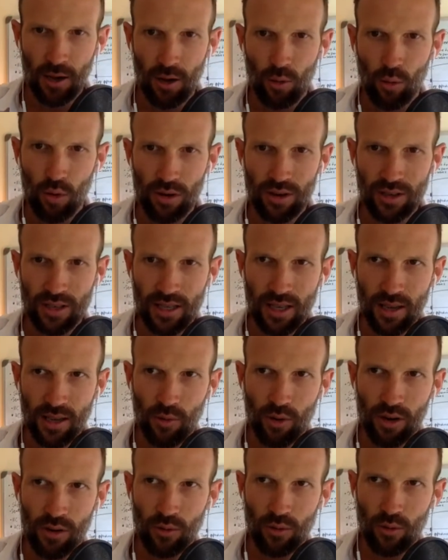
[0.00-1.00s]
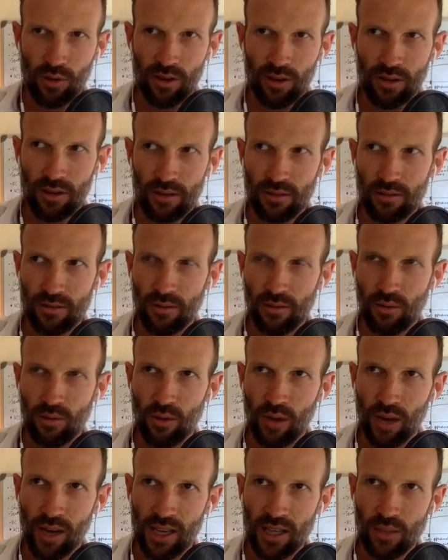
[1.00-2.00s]
Right. What are some what are, what are
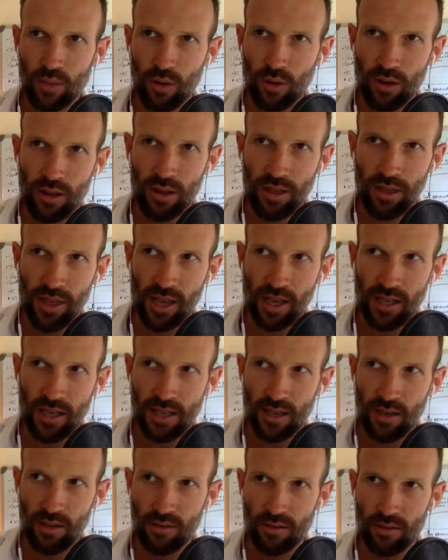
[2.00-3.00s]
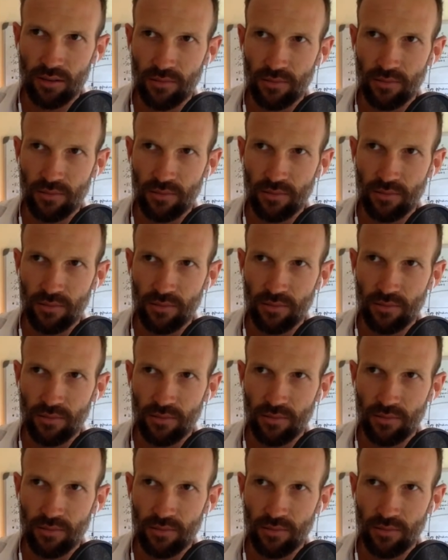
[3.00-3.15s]
I guess what are the things that